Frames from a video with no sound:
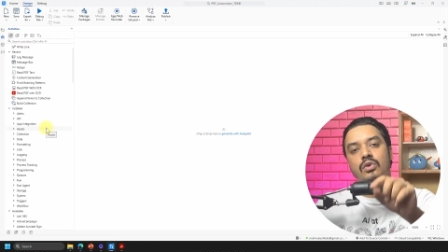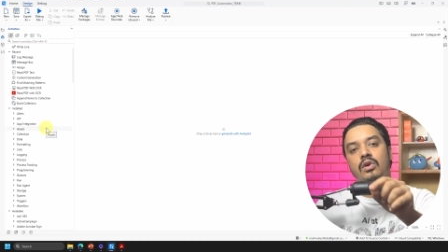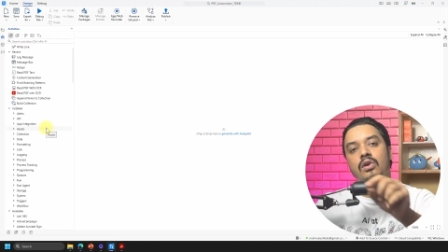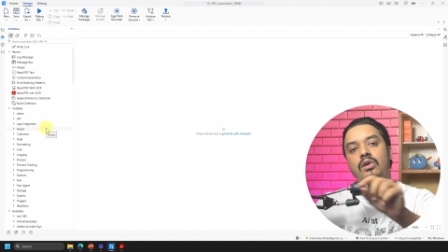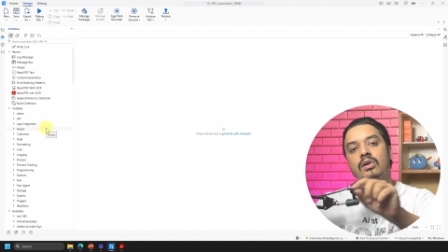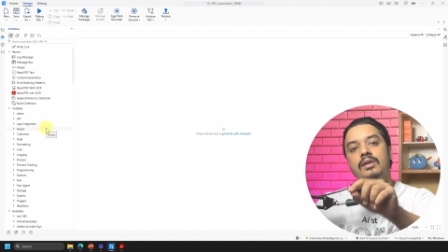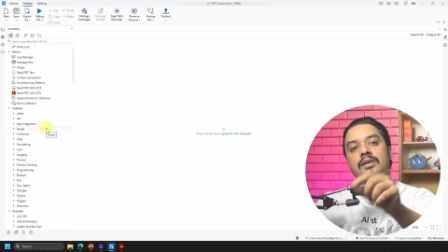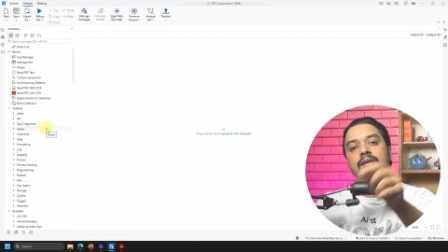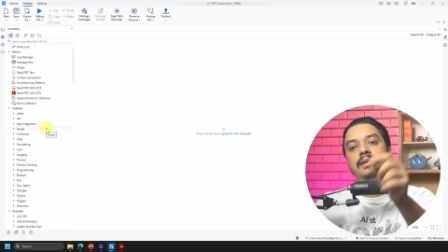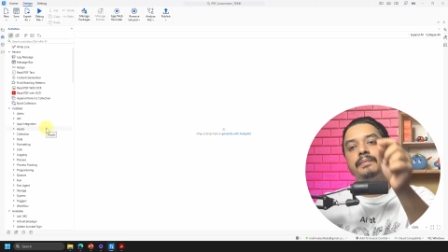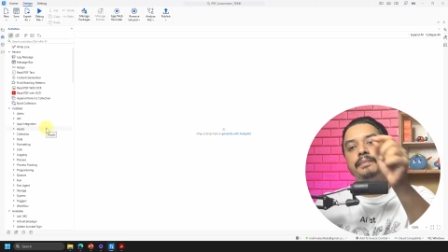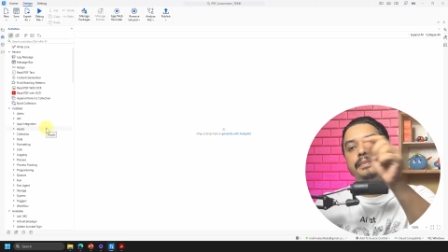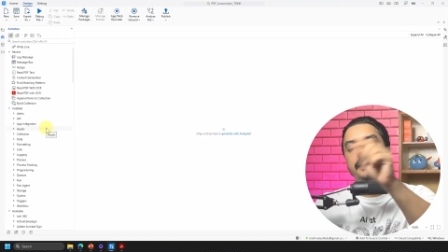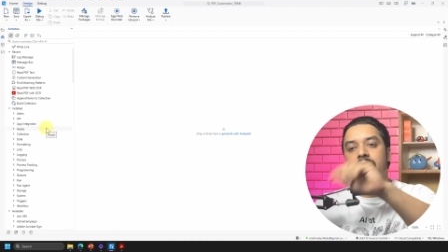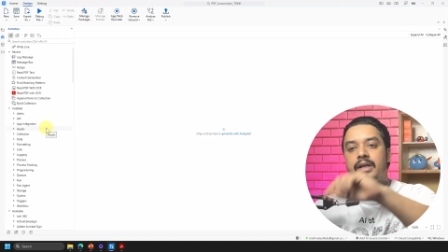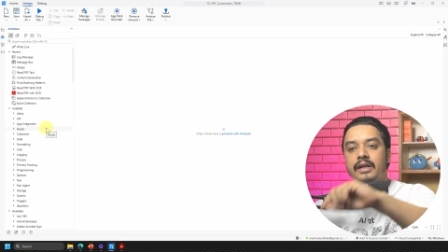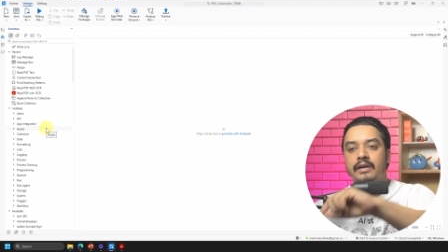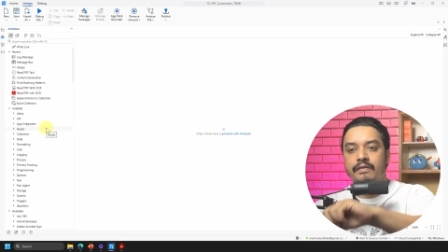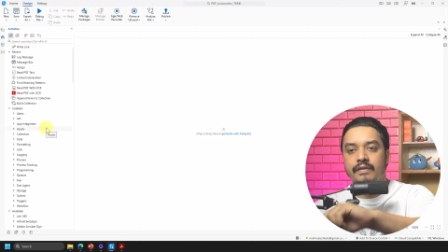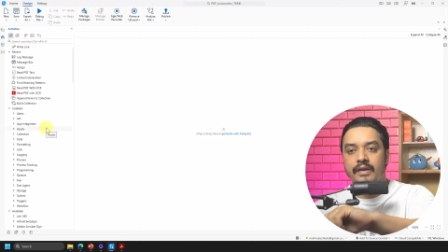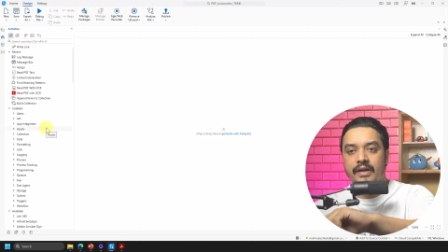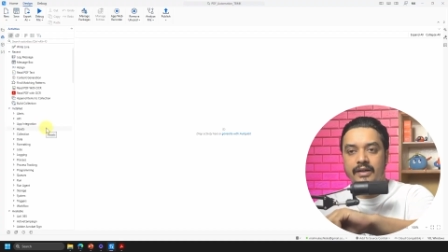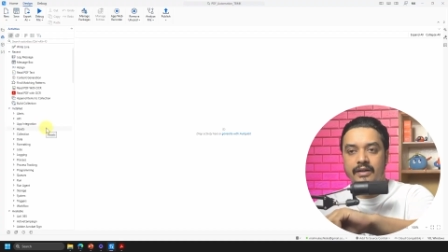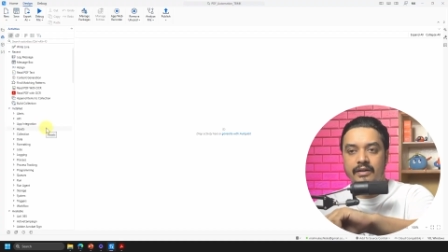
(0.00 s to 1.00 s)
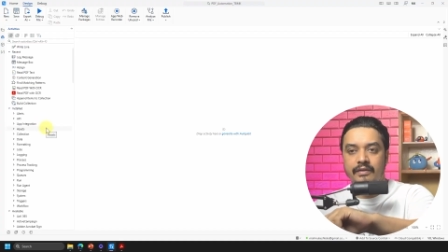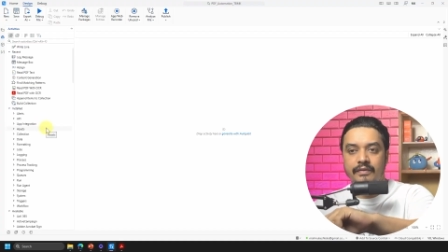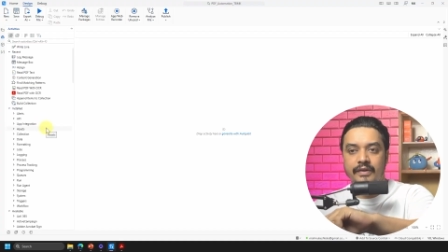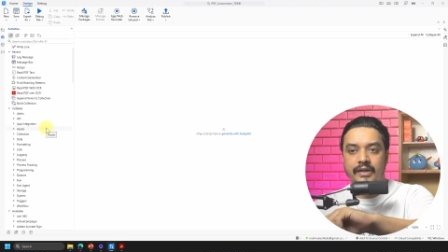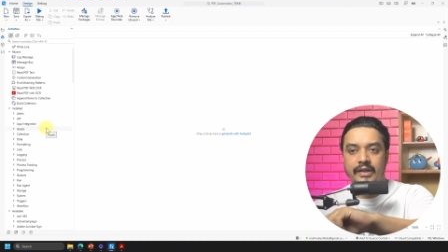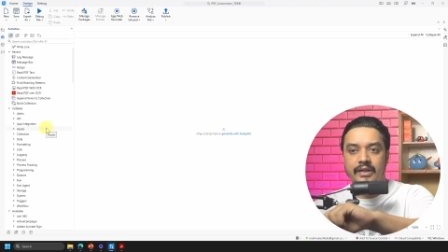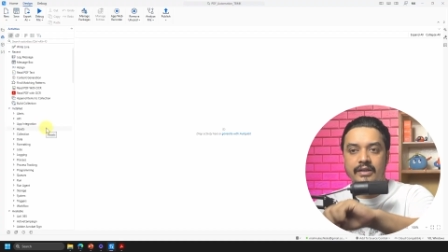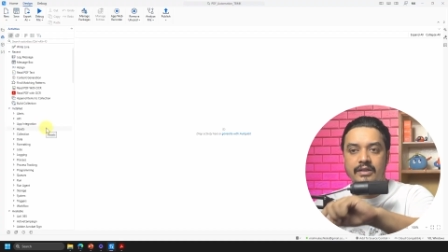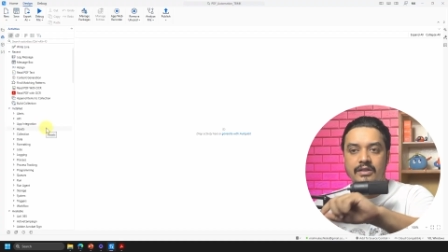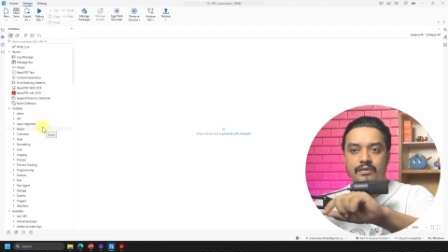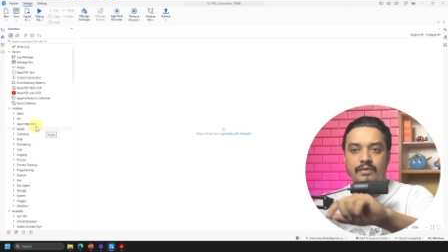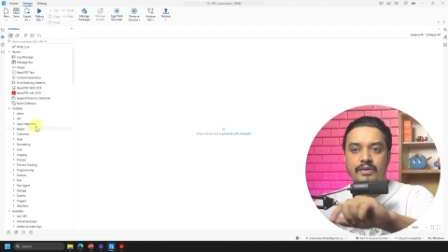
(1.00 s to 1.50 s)
all the PDF
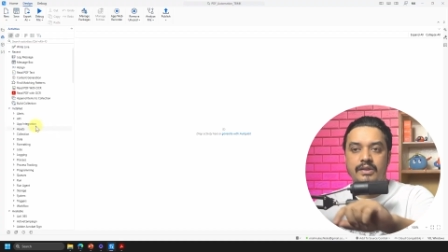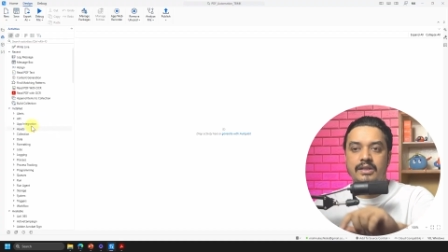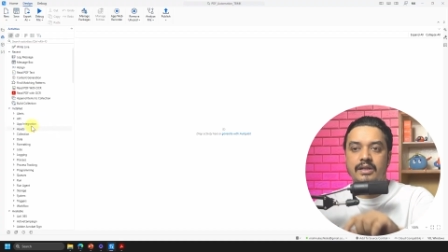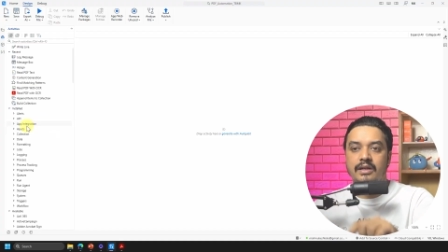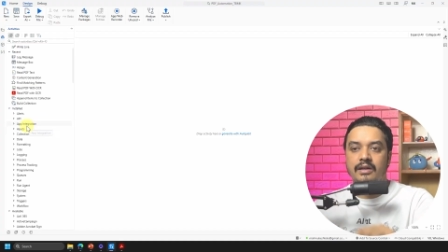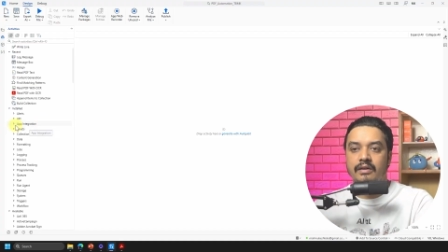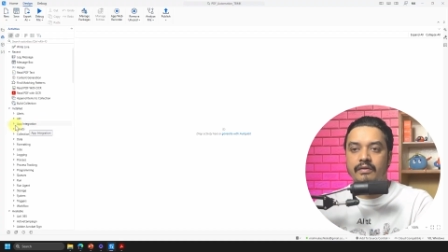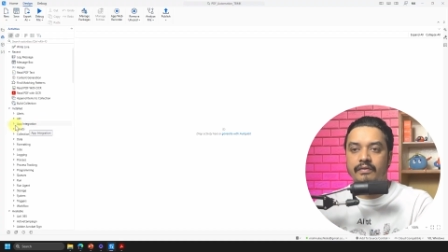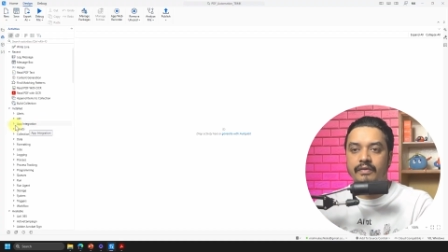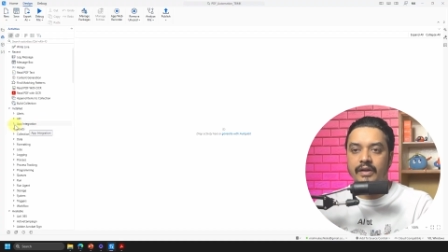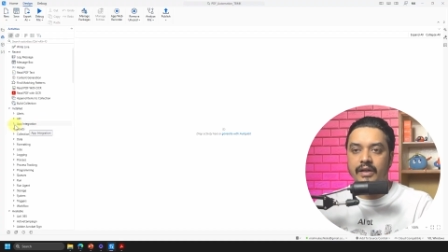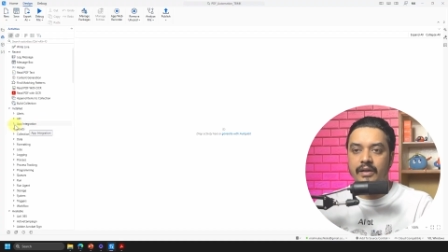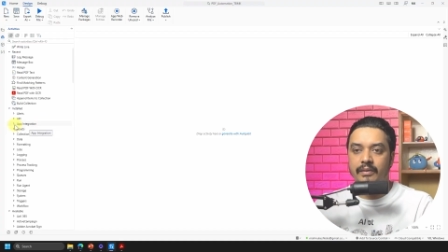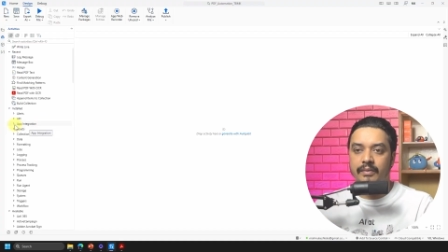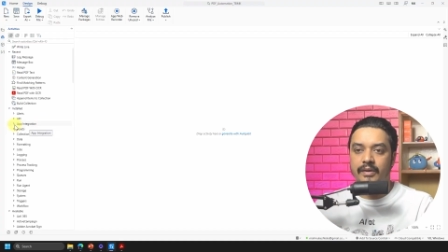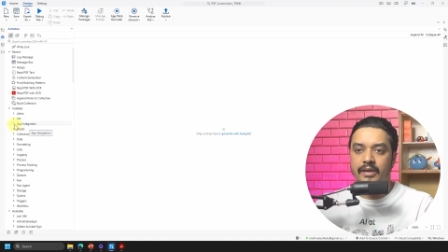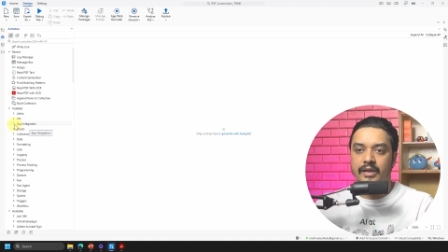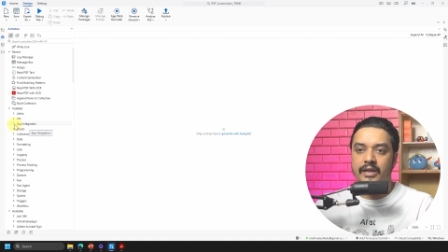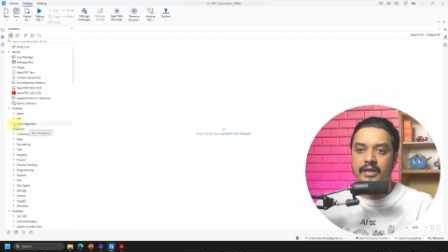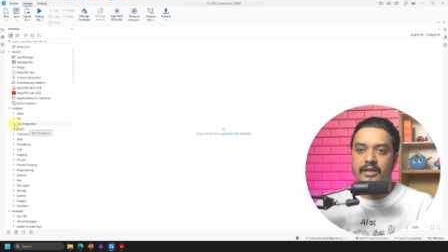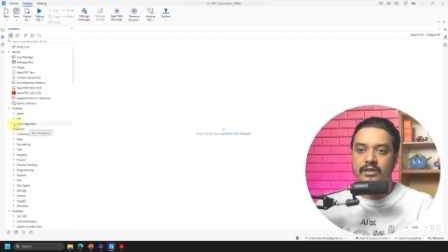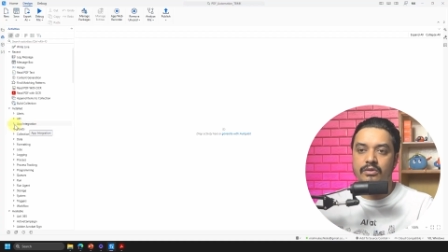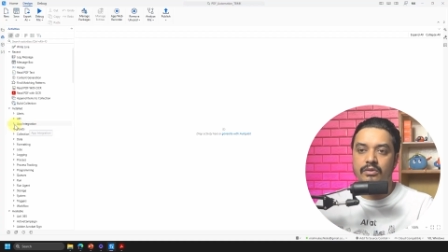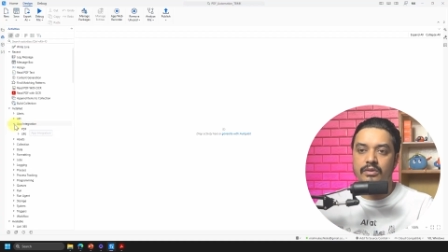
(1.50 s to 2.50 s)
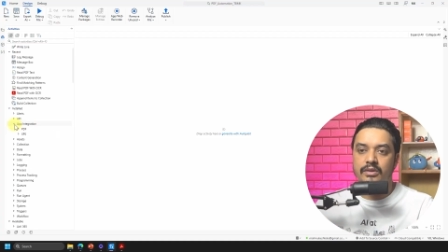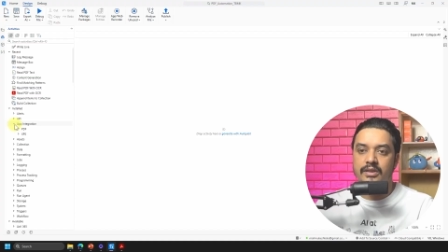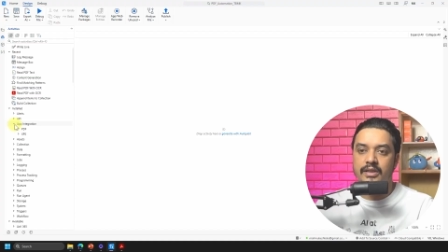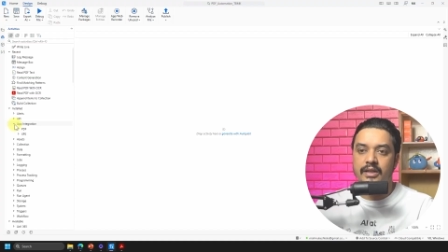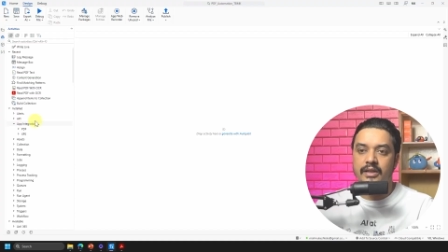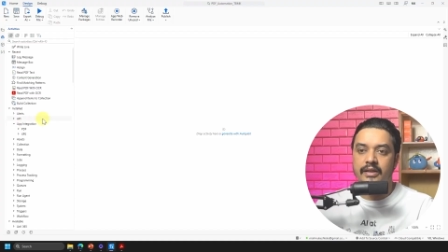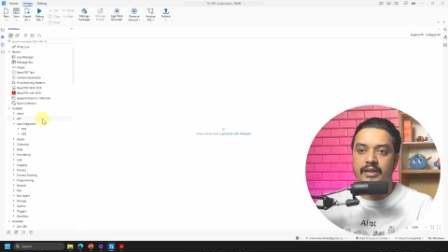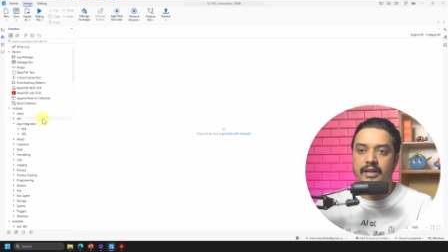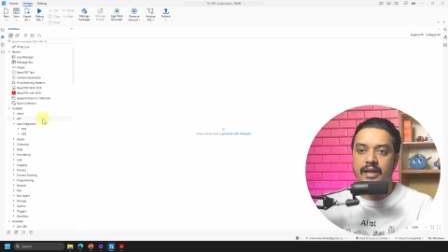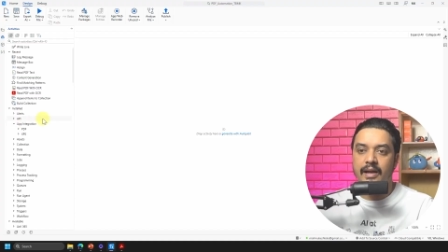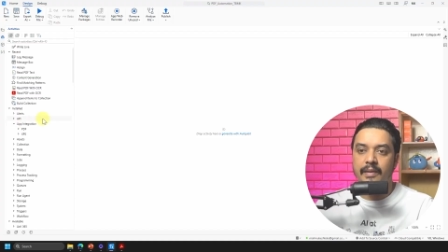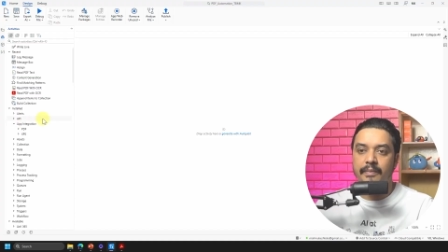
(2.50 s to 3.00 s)
activities which are available, right? So
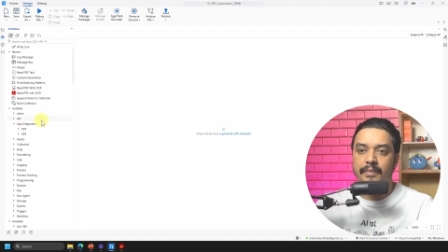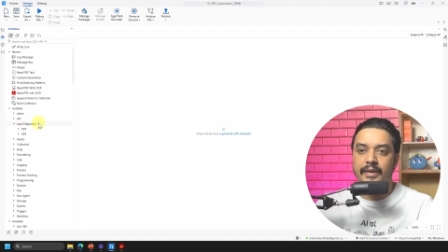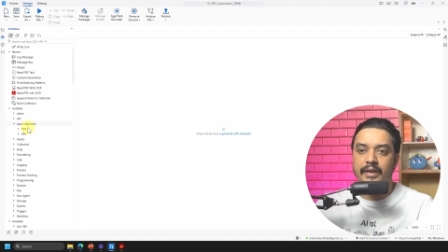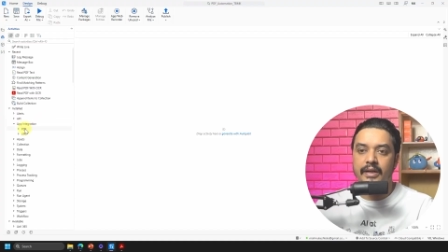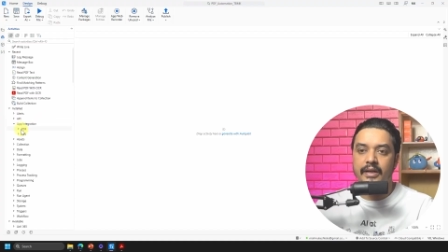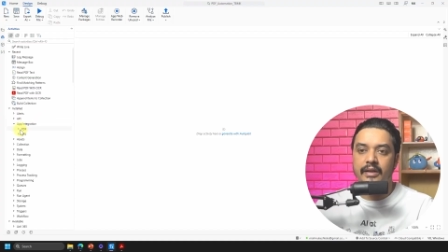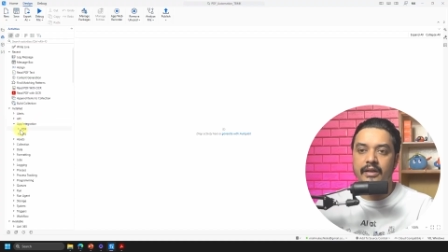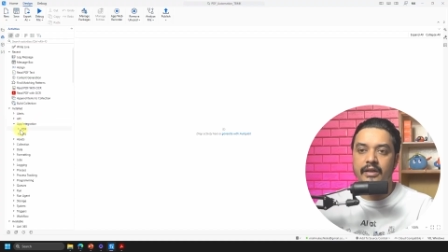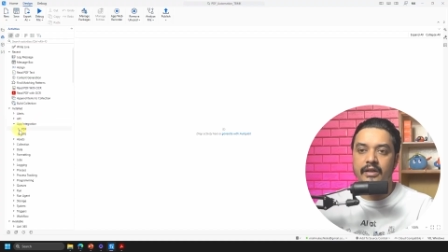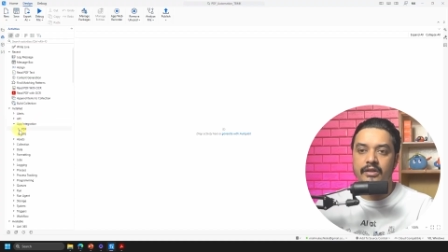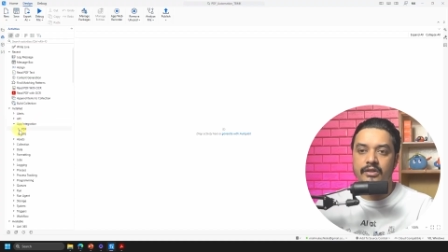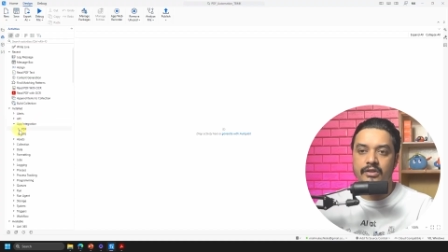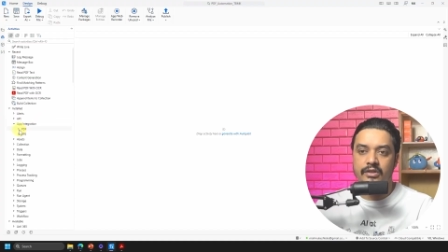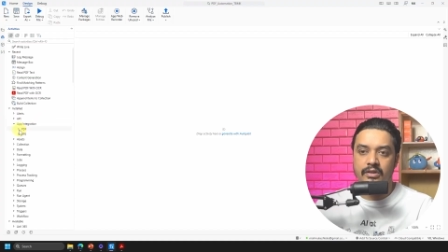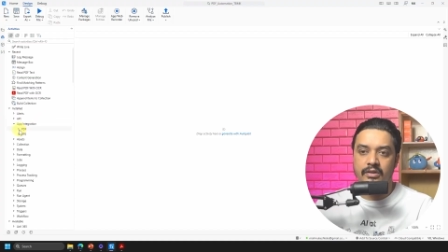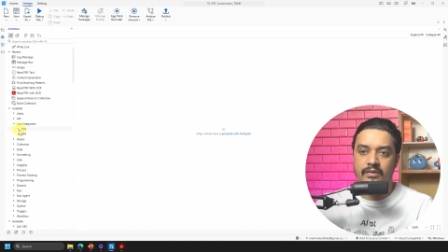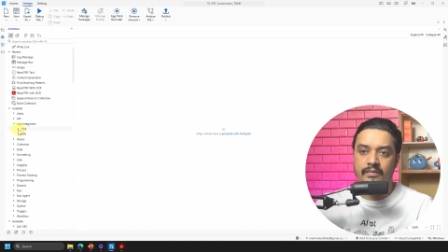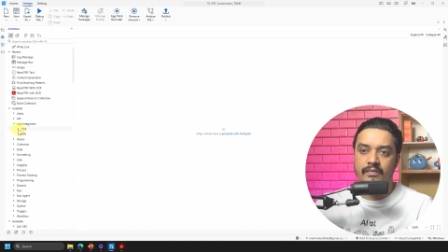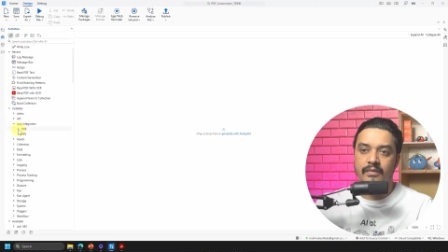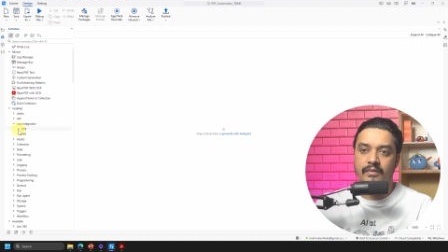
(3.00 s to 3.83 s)
inside the app integration